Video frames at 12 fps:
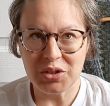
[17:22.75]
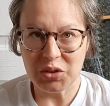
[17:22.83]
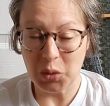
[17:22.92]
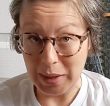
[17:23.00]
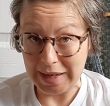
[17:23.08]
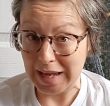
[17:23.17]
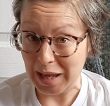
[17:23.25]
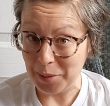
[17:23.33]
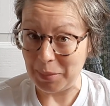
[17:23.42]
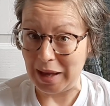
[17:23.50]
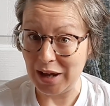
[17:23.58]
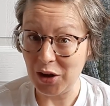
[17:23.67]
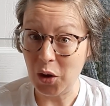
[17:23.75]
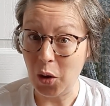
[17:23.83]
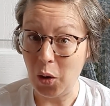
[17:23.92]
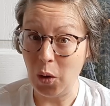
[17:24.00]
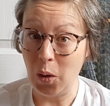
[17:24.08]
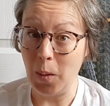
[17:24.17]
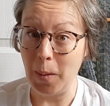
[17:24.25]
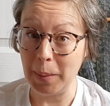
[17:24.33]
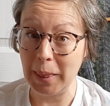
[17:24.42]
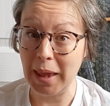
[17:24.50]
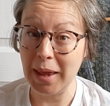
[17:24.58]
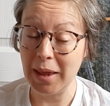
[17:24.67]
so we came back
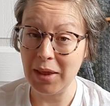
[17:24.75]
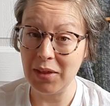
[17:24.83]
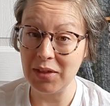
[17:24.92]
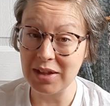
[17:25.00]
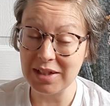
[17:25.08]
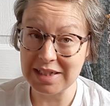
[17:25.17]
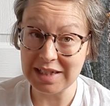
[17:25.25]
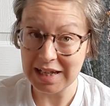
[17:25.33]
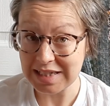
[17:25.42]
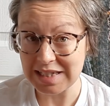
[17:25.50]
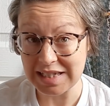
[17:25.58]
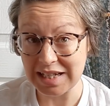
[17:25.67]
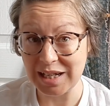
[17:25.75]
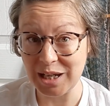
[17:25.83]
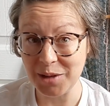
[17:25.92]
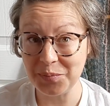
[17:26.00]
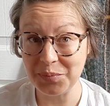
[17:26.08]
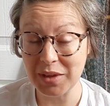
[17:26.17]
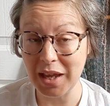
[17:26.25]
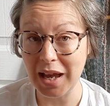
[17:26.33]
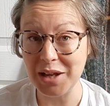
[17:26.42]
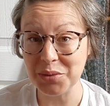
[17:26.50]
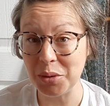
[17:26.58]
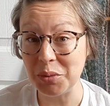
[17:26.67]
on the Saturday,
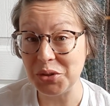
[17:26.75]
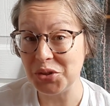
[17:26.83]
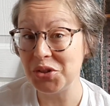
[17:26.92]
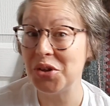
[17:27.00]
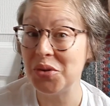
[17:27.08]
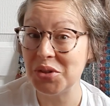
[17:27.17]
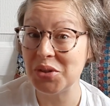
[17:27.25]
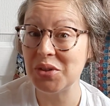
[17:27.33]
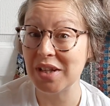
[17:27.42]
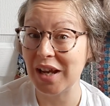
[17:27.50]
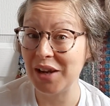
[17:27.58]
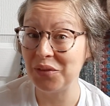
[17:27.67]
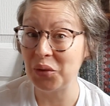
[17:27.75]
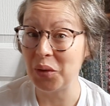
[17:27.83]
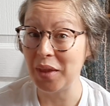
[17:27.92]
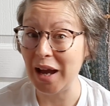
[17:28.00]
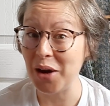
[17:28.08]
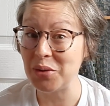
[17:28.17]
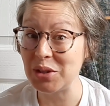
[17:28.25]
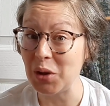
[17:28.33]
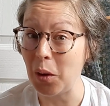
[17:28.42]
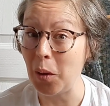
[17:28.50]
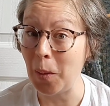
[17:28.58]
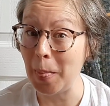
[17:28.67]
and we were due to sign for the house
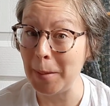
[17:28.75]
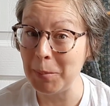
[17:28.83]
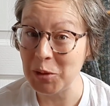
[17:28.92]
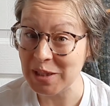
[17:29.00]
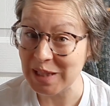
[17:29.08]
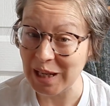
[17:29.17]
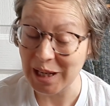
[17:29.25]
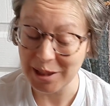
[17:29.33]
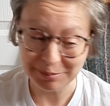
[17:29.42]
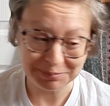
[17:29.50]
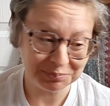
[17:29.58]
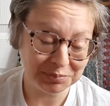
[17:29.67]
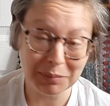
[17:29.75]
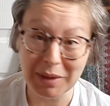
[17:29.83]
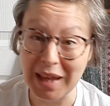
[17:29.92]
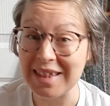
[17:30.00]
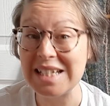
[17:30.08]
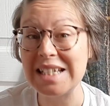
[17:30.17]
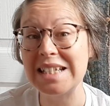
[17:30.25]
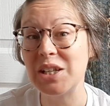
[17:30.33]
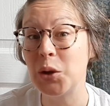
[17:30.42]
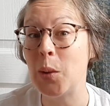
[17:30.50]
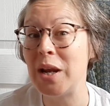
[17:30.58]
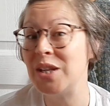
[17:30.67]
on the Monday. And this is the
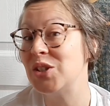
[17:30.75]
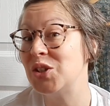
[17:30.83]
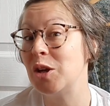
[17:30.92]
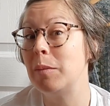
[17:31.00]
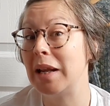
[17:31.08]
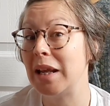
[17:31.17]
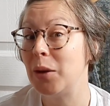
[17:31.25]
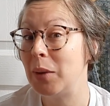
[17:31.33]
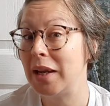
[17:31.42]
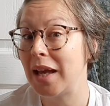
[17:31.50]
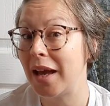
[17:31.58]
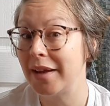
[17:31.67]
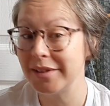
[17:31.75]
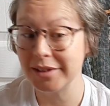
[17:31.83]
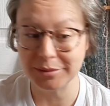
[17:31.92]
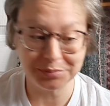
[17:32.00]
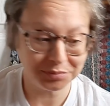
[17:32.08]
Queen's Jubilee weekend.